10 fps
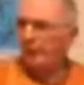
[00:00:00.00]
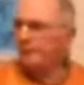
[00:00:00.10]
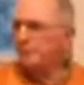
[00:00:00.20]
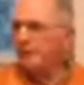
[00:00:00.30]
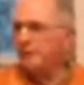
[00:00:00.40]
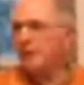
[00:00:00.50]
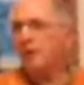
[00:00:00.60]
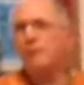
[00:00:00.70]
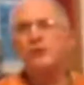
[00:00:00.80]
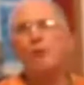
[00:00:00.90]
He was a big
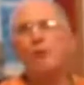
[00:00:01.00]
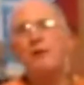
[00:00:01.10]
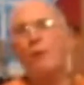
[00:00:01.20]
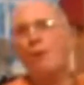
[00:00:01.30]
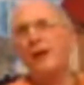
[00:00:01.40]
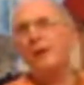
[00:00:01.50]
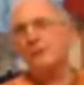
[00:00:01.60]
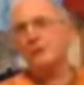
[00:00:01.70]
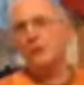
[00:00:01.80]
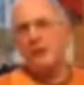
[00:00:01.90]
cheater. So we don't want to
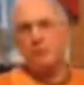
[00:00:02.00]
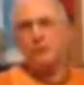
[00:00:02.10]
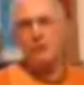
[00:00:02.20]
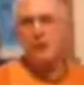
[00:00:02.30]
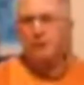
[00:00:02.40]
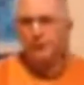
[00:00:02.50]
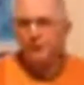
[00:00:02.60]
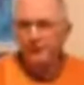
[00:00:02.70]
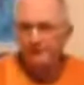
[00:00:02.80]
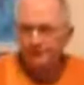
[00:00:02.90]
associate with
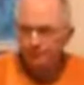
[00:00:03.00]
cheaters.